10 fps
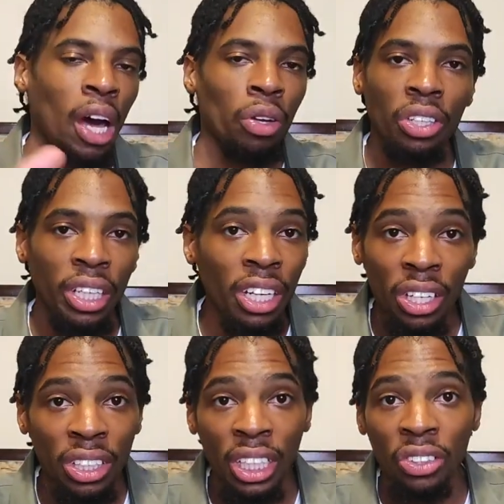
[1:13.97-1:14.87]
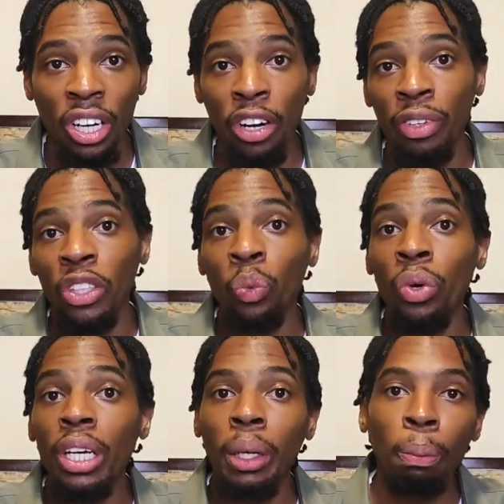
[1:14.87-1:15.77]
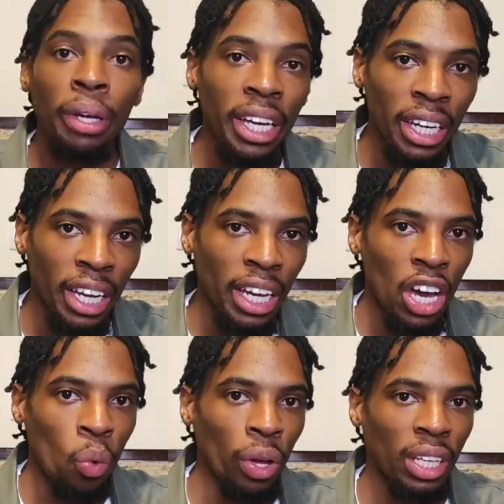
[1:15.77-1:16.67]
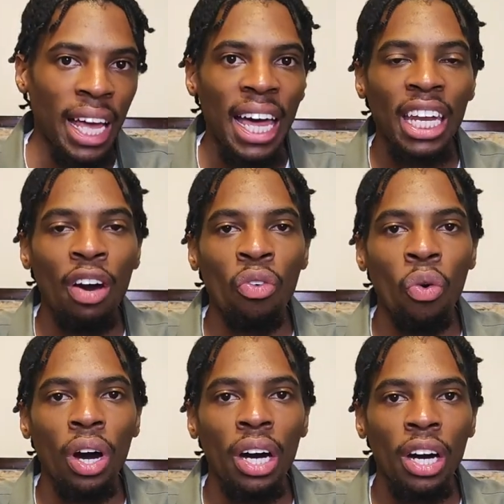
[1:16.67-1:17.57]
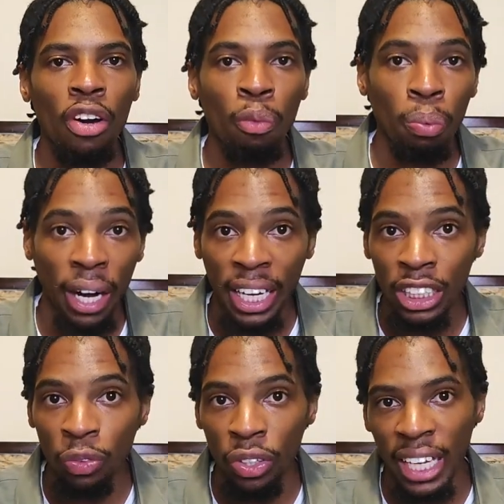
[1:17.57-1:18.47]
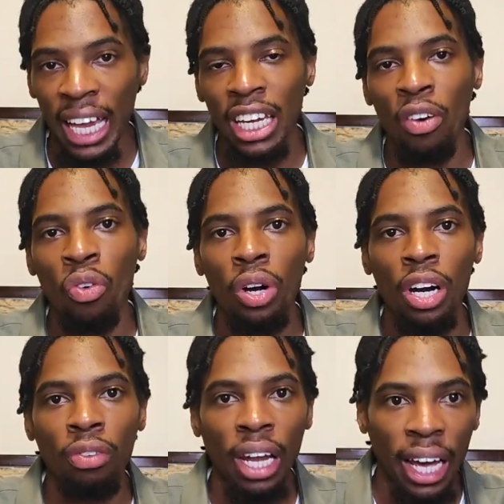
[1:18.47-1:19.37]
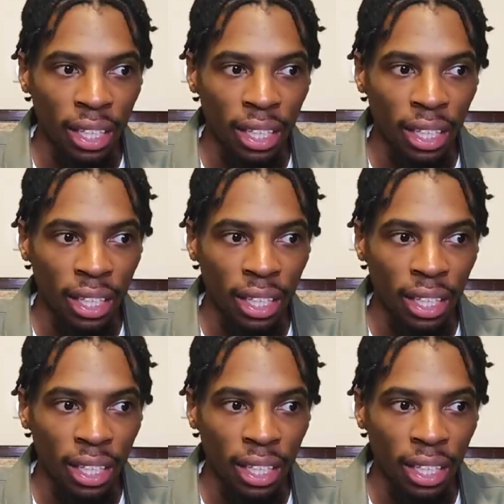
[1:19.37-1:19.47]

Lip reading: I don't think there's any other cities on the earth that's really competing with that level of price for that level of